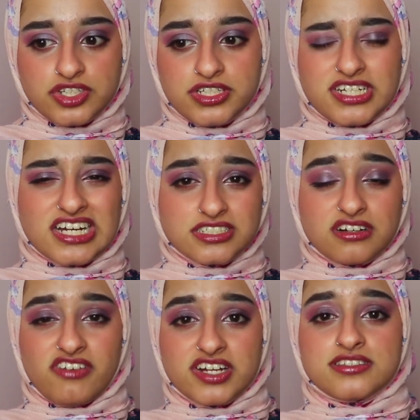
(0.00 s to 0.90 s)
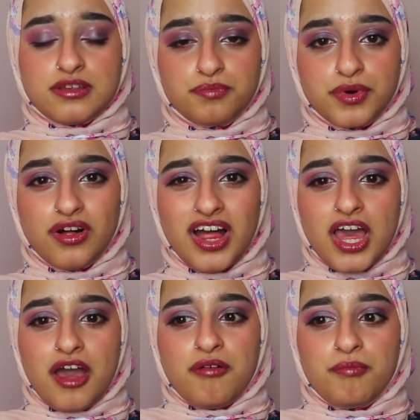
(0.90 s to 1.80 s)
The texts are very simple,
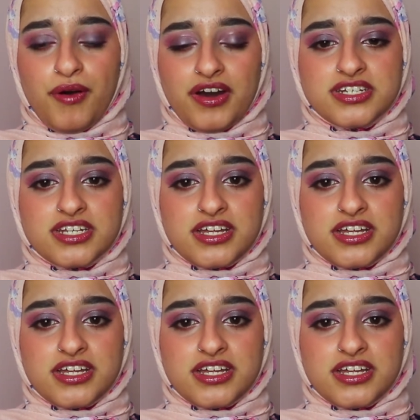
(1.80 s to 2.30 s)
but